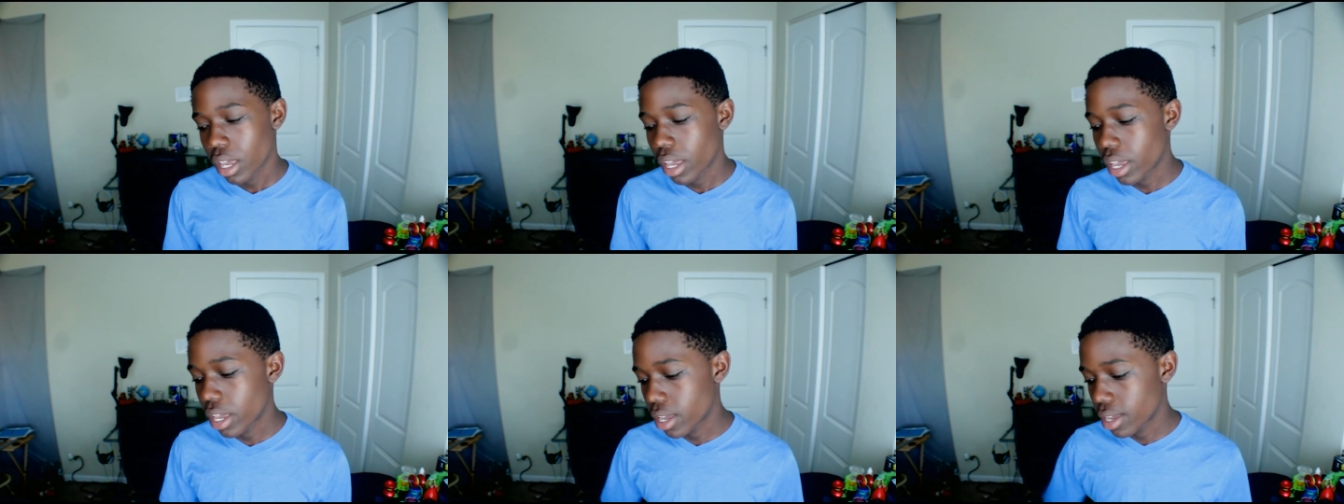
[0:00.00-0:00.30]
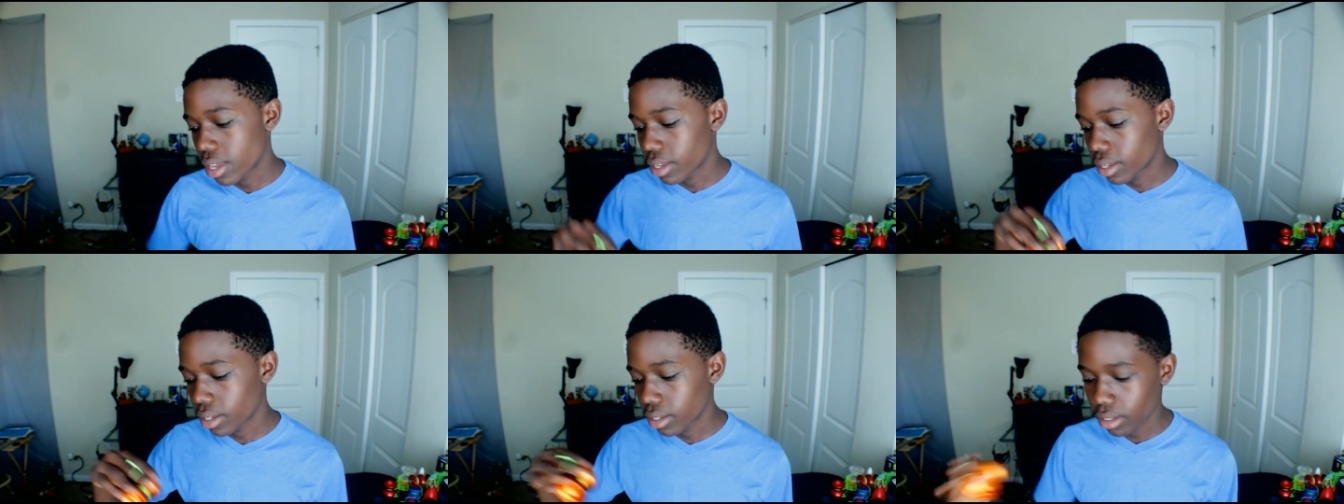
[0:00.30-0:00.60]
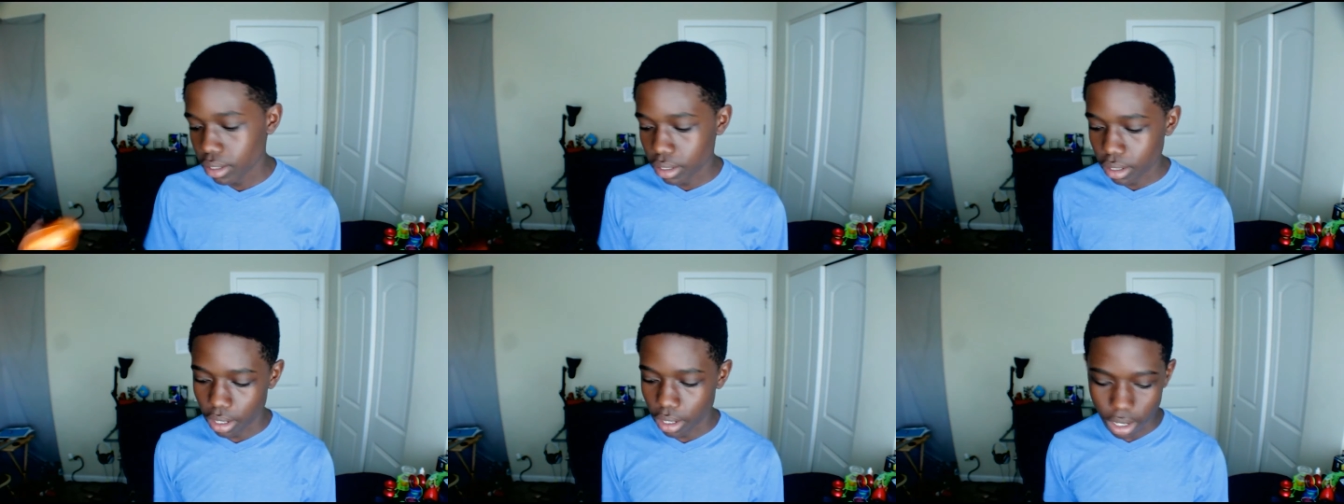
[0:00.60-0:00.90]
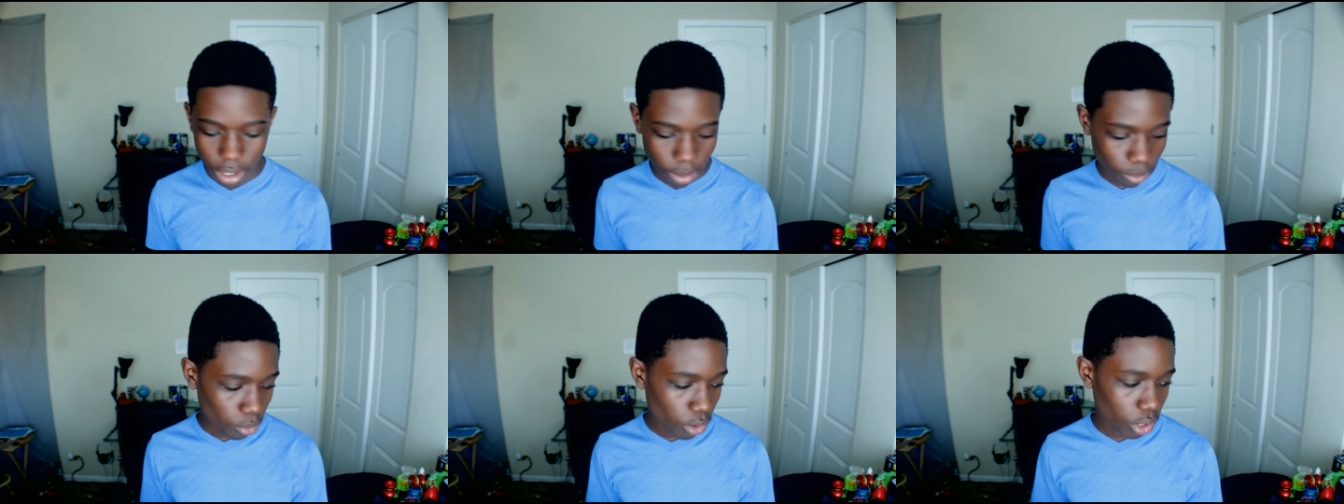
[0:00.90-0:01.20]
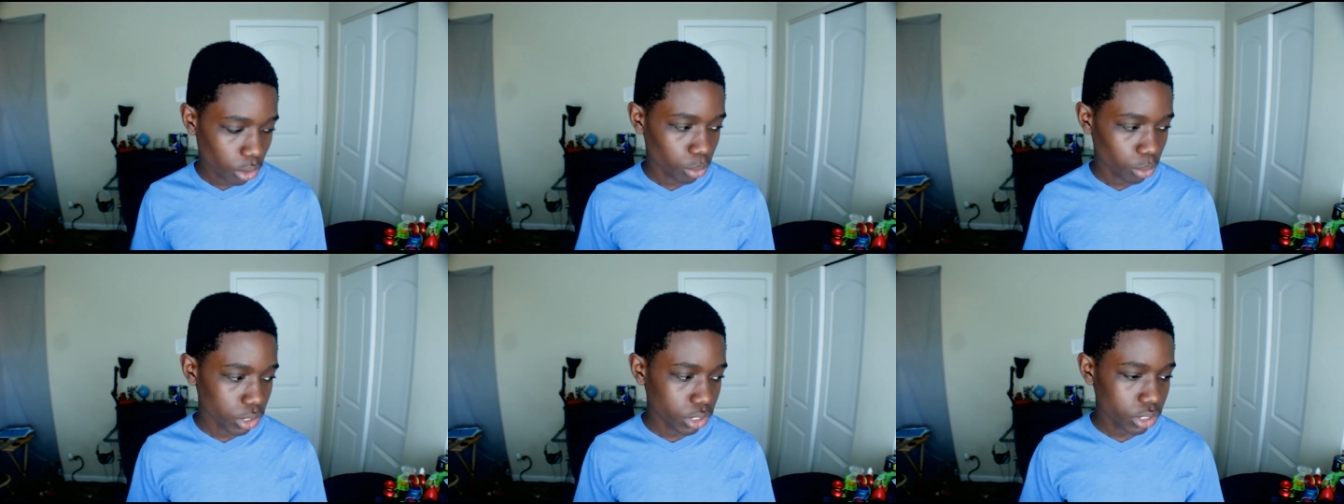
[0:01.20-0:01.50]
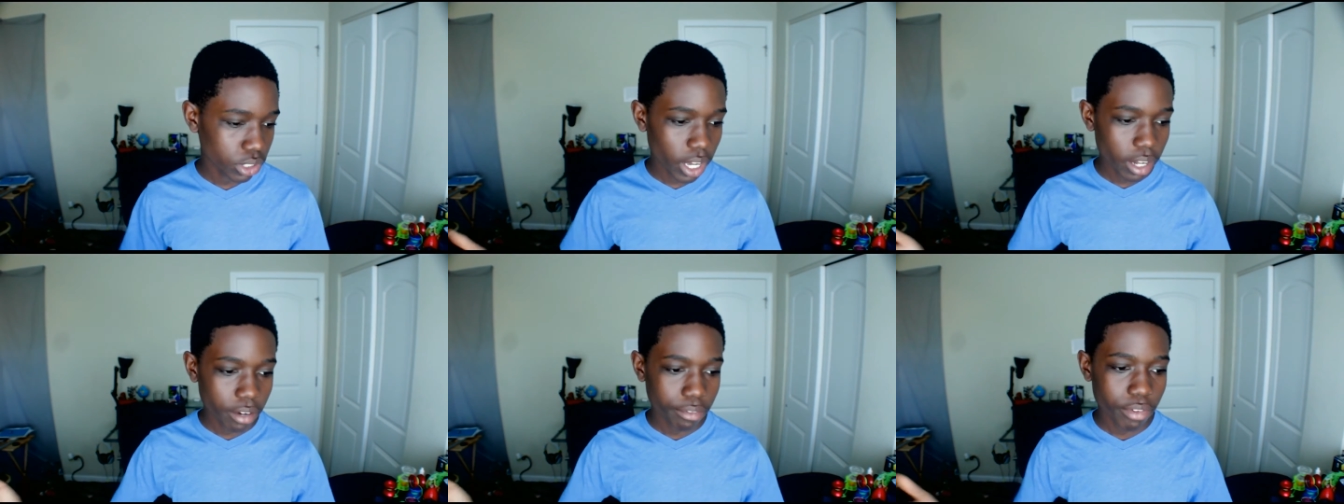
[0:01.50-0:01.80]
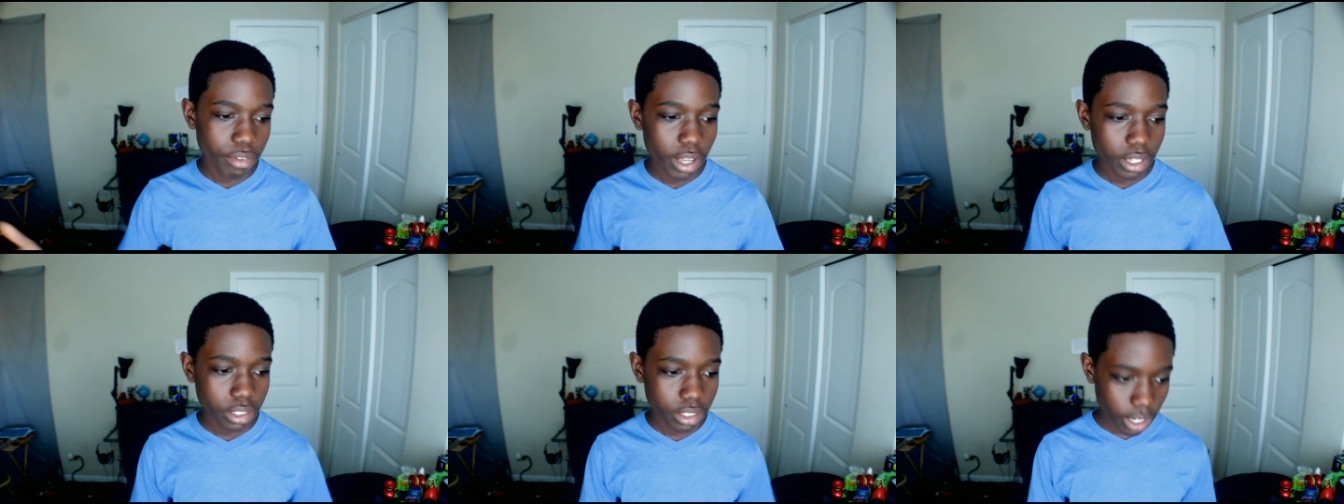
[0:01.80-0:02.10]
a one with side
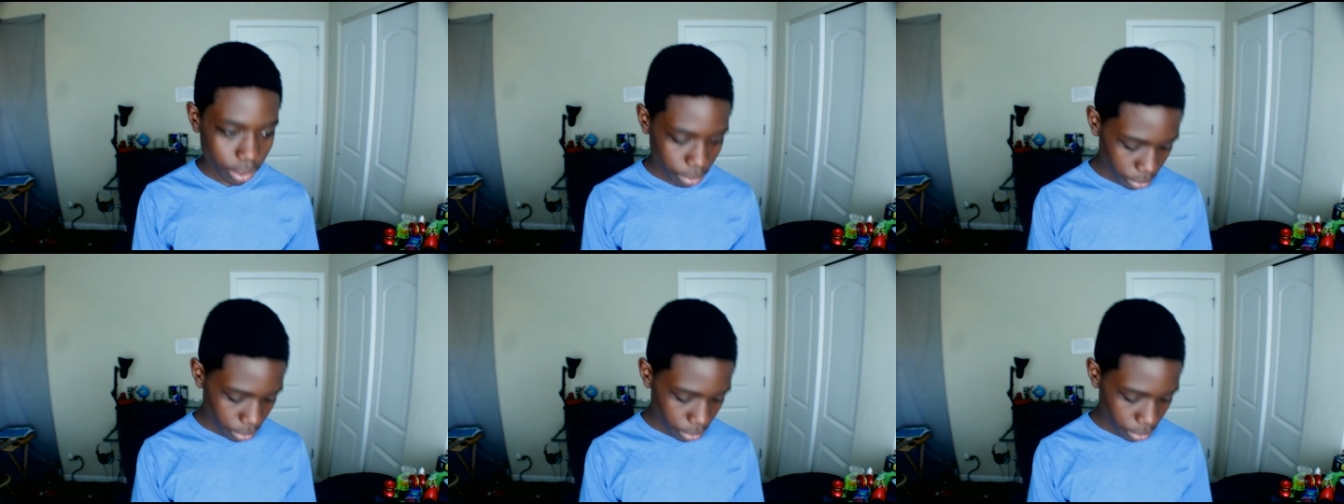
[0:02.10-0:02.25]
effects.